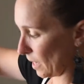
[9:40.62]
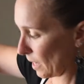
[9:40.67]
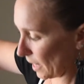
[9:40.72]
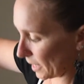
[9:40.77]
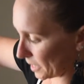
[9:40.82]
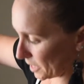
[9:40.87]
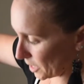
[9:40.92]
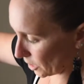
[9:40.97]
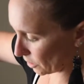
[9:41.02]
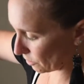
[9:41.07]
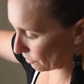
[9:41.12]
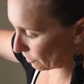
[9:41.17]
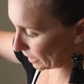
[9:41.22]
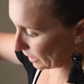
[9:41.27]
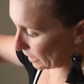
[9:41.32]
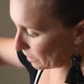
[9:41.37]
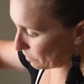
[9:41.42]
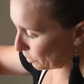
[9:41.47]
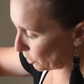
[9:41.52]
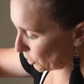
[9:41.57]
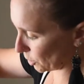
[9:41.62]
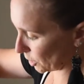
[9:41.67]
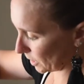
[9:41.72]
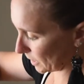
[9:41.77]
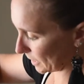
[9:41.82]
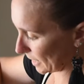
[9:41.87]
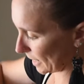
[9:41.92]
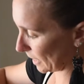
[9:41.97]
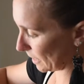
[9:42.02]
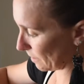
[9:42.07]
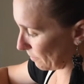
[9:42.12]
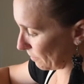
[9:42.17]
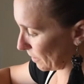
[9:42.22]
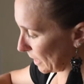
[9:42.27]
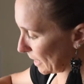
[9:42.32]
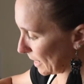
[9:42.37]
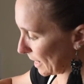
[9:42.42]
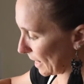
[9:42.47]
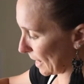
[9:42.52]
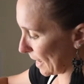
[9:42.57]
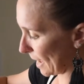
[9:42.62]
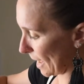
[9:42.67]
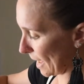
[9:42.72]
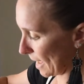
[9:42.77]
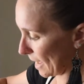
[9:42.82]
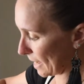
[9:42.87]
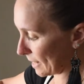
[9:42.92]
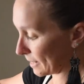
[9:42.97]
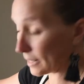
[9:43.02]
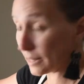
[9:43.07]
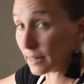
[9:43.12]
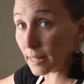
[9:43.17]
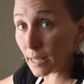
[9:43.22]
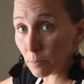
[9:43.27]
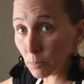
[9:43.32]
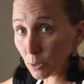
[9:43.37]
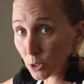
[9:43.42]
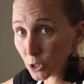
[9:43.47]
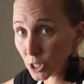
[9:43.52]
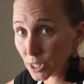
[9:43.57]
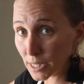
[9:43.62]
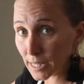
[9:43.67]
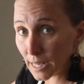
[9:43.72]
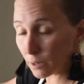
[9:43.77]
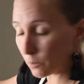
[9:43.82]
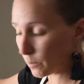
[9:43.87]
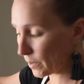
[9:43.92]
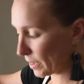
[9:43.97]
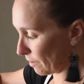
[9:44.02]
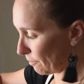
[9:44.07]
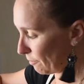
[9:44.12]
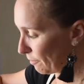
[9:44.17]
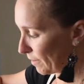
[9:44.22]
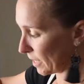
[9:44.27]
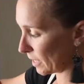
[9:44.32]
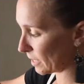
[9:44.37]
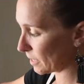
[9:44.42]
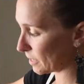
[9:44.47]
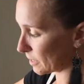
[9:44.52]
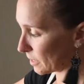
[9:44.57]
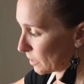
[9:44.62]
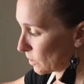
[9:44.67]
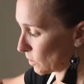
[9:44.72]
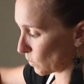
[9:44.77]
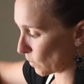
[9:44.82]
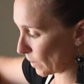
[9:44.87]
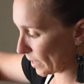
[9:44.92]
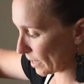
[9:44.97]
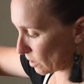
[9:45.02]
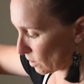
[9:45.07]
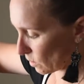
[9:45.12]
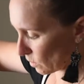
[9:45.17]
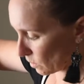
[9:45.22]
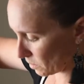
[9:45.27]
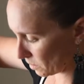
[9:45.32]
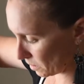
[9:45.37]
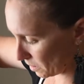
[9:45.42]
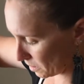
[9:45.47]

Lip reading: And you can really push it down if you can get your hand in there. Push it down with your fingers as well.